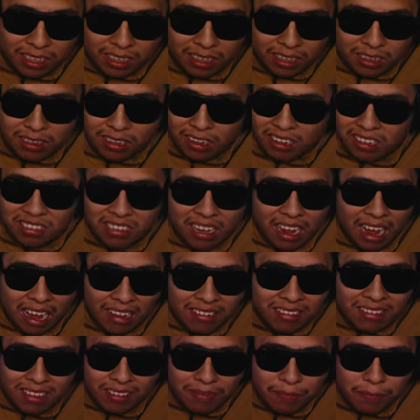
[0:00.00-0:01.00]
This
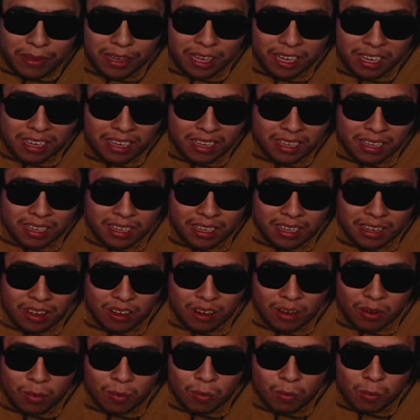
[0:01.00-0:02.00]
has to be
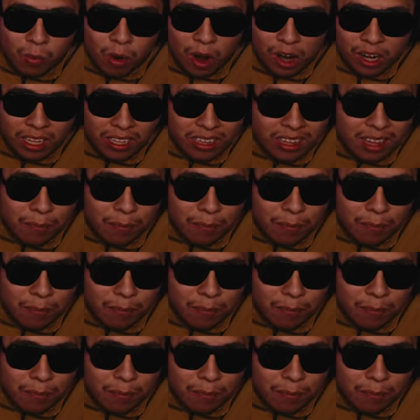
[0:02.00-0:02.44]
one of